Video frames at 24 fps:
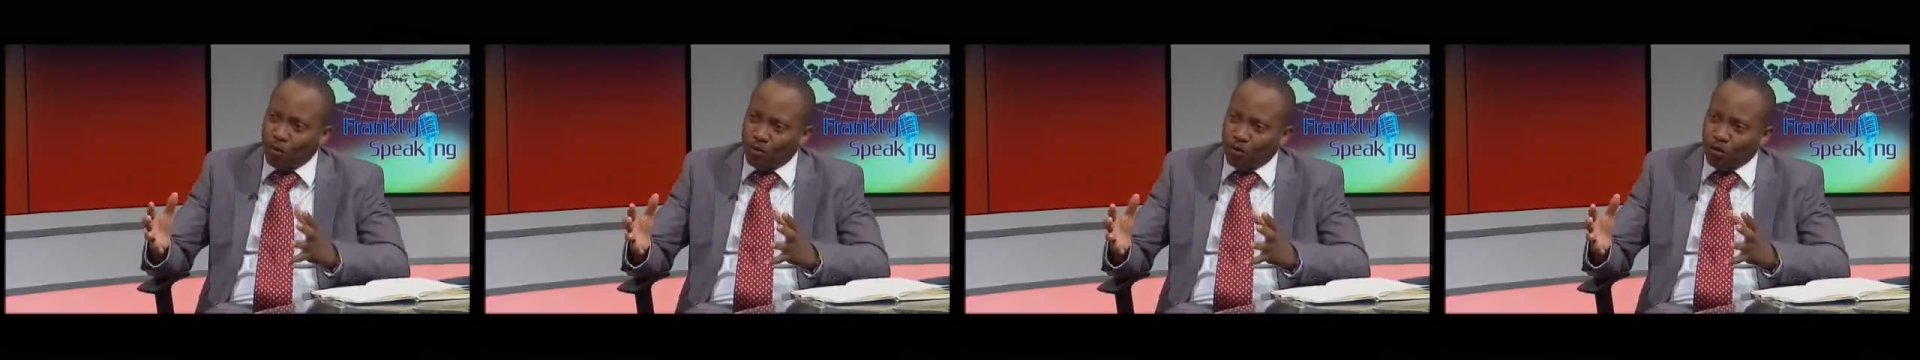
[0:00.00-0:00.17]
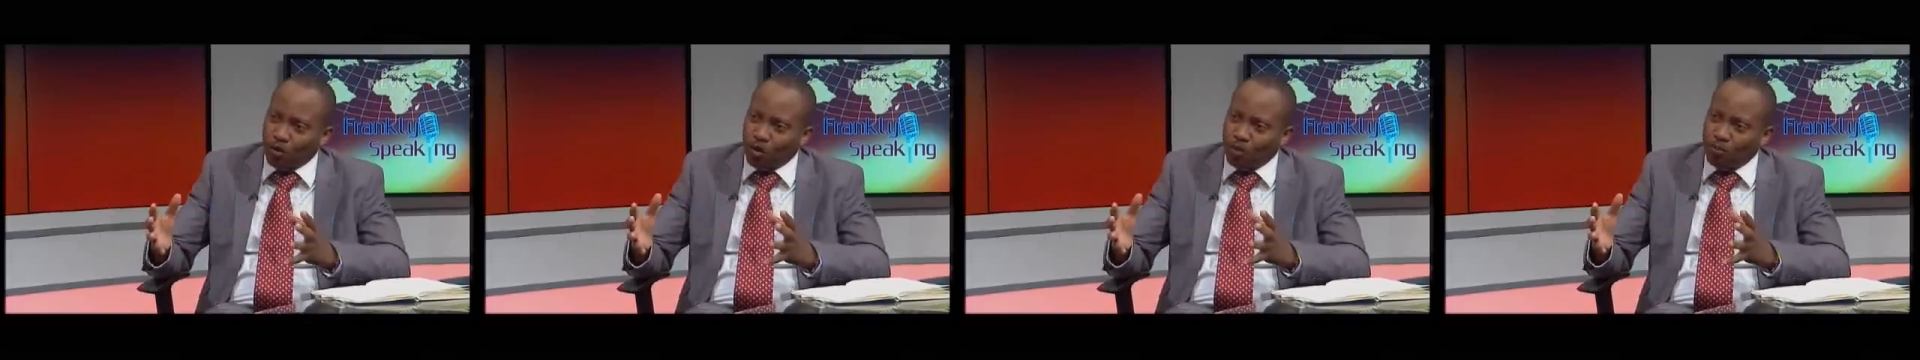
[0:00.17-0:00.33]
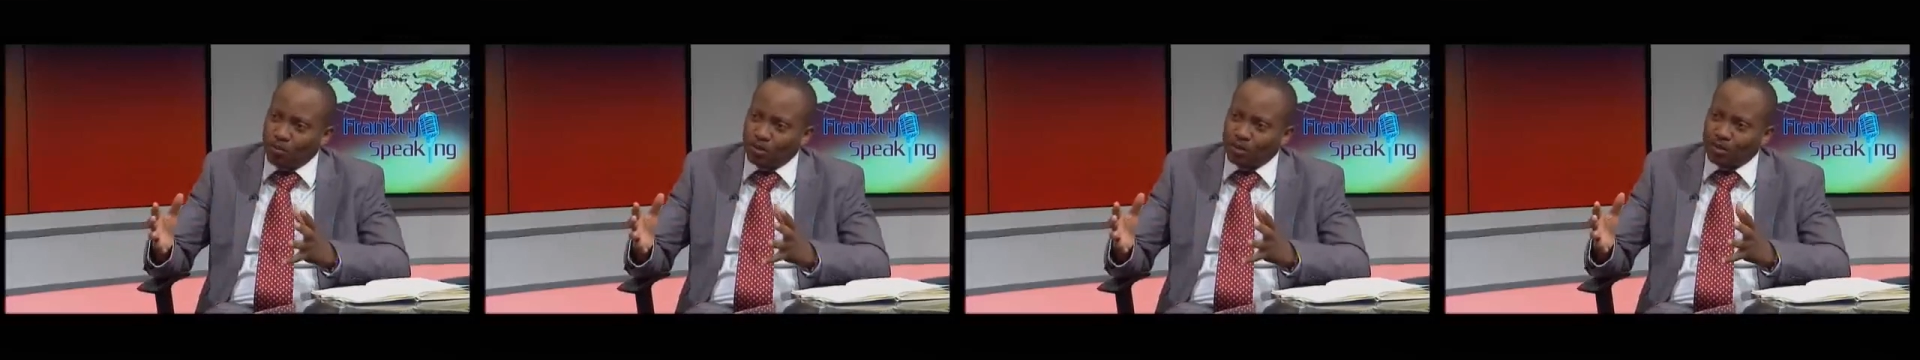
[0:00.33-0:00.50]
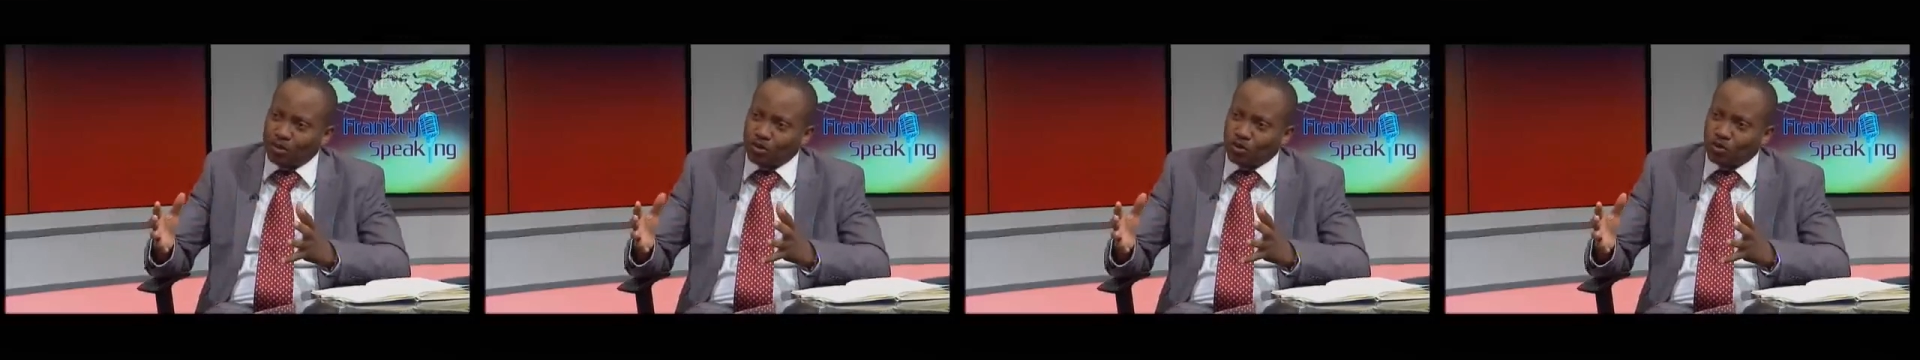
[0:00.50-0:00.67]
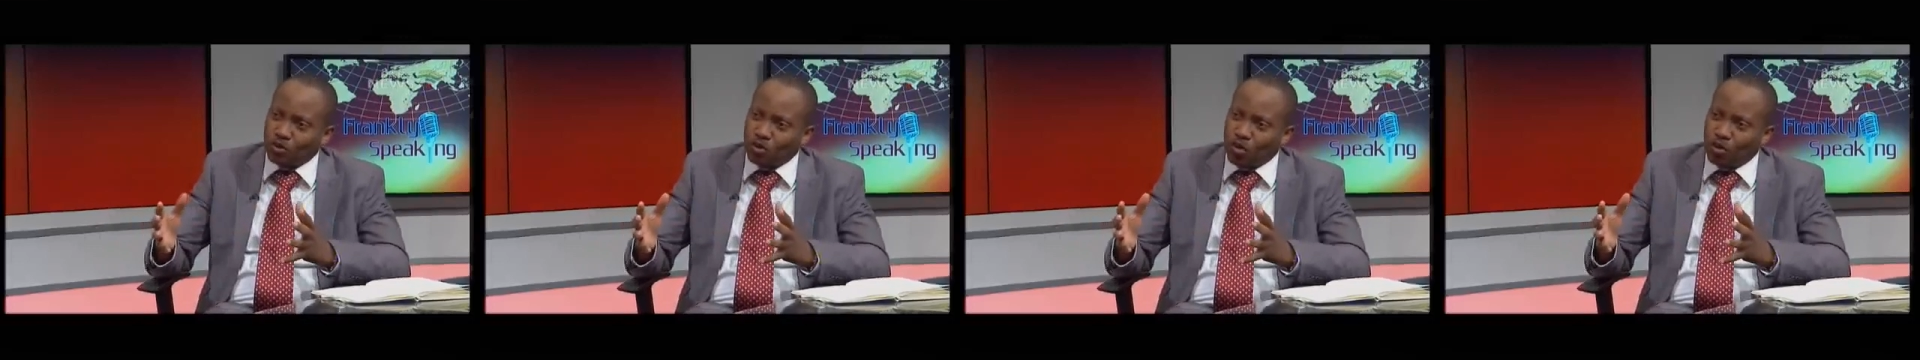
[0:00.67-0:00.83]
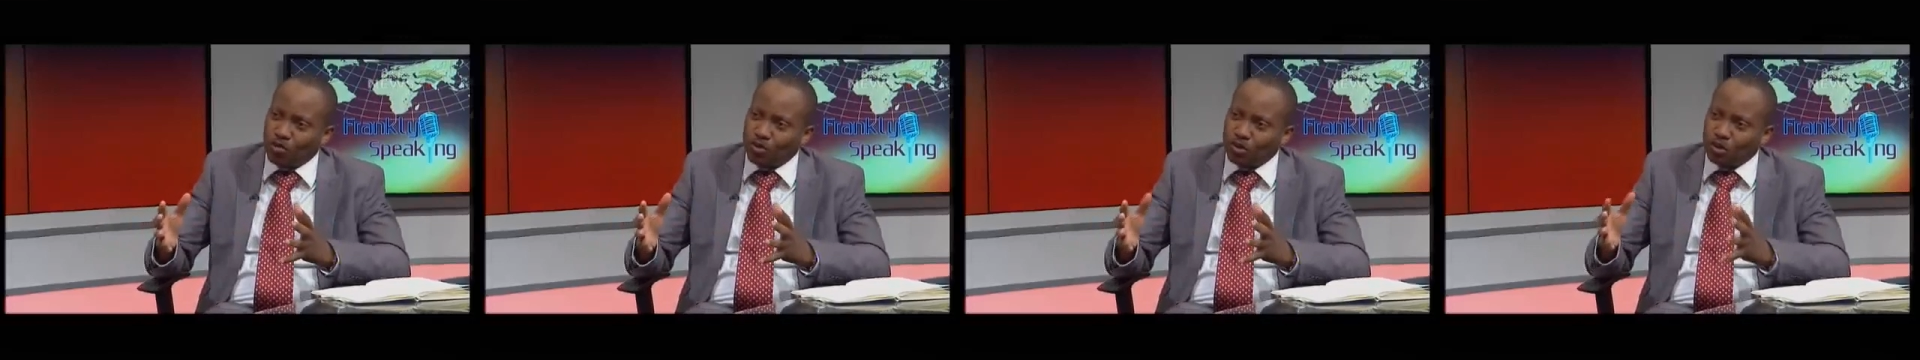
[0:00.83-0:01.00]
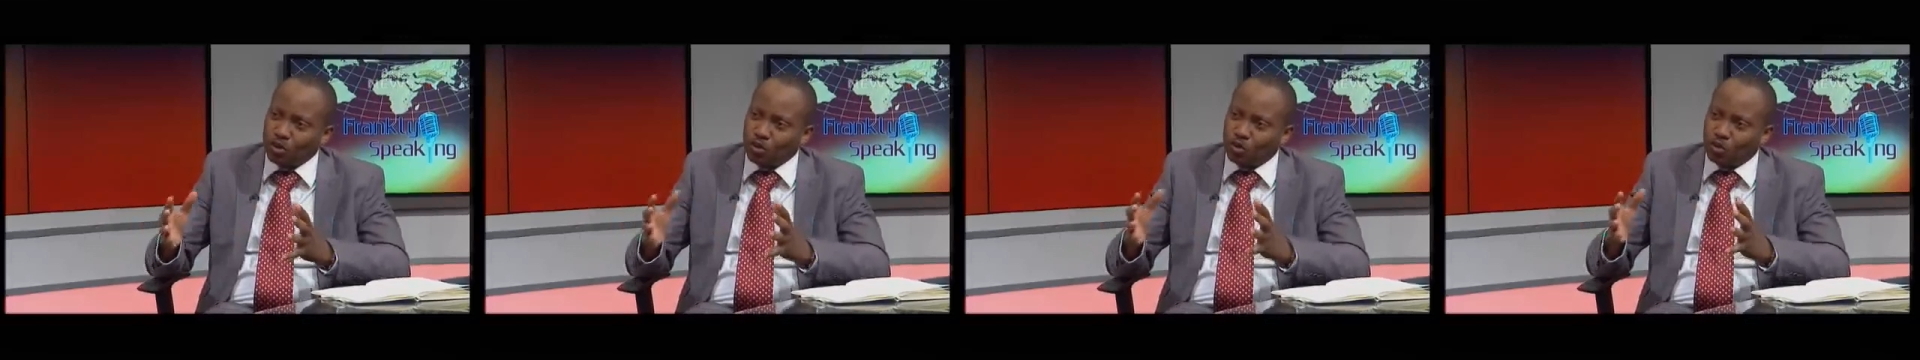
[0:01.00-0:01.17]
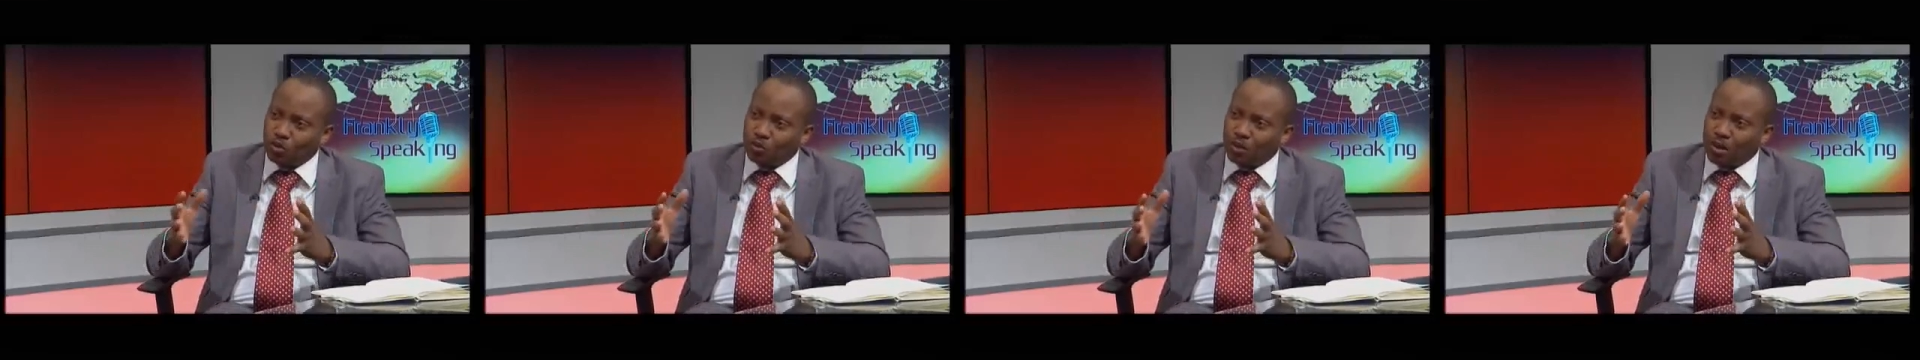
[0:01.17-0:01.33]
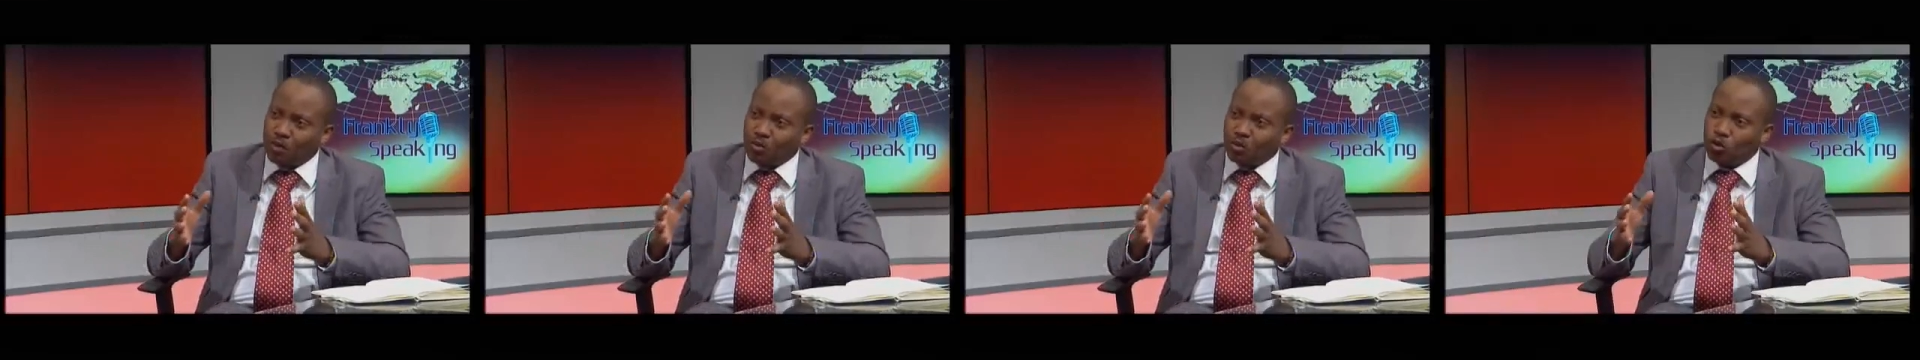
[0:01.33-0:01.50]
the Competition Commission to
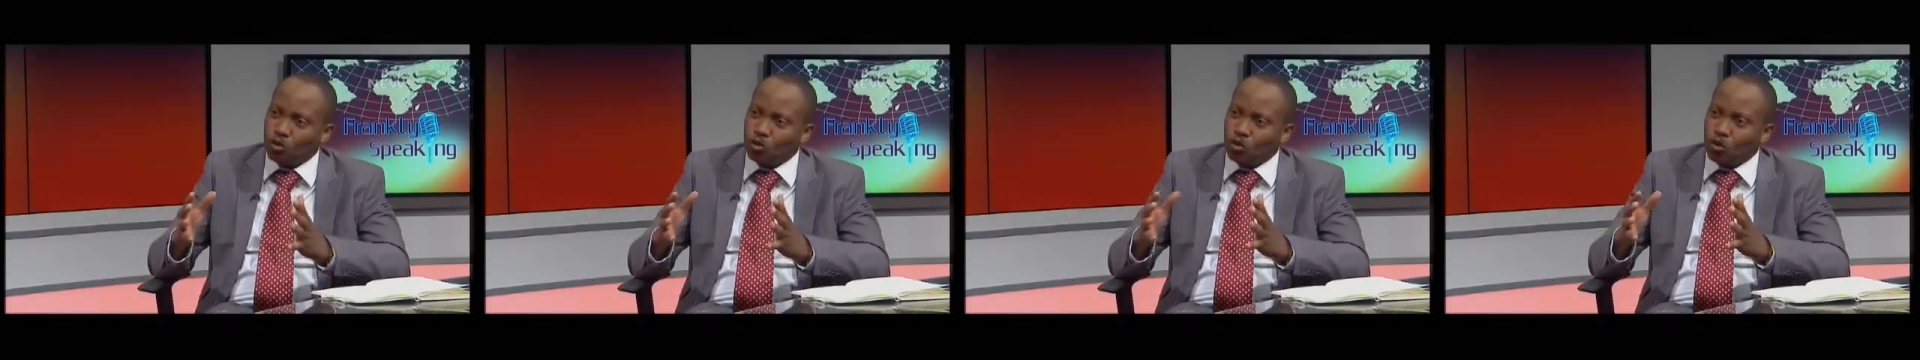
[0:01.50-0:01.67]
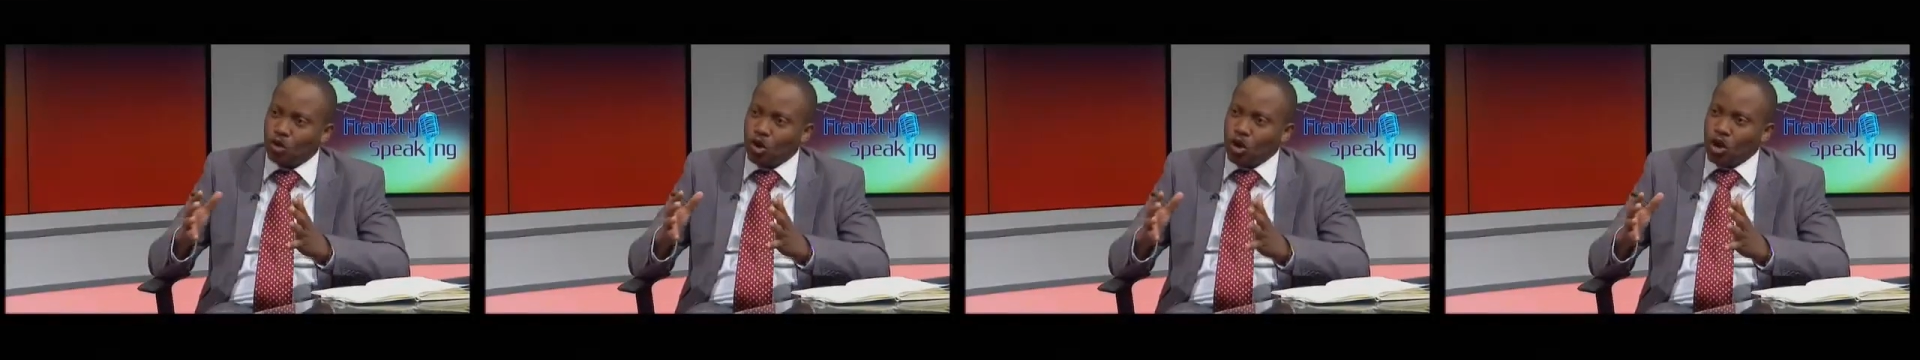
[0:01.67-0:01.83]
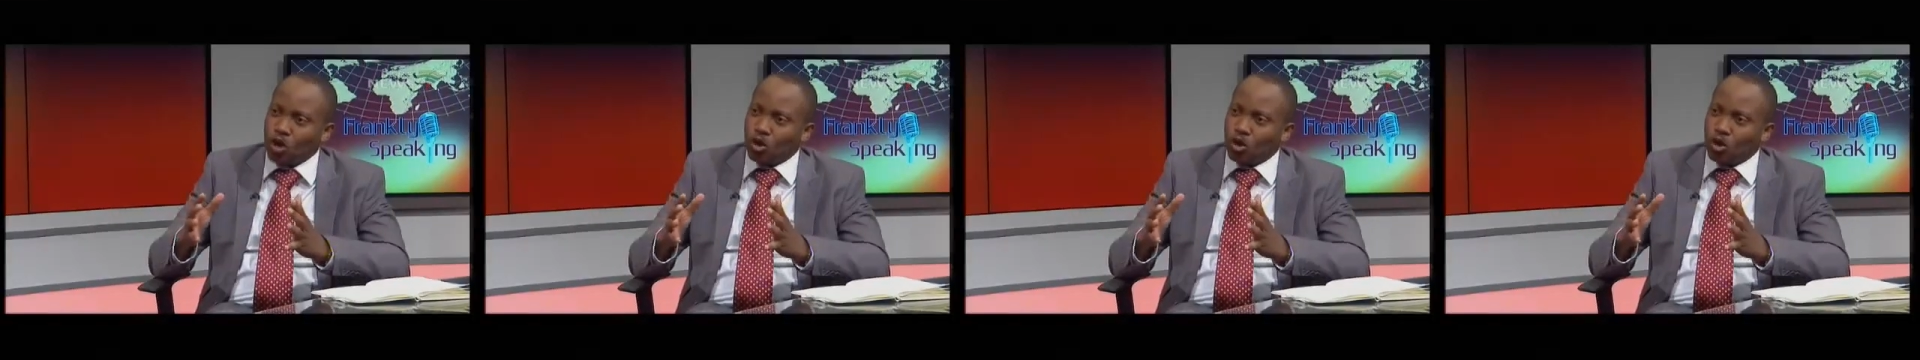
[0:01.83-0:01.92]
be able to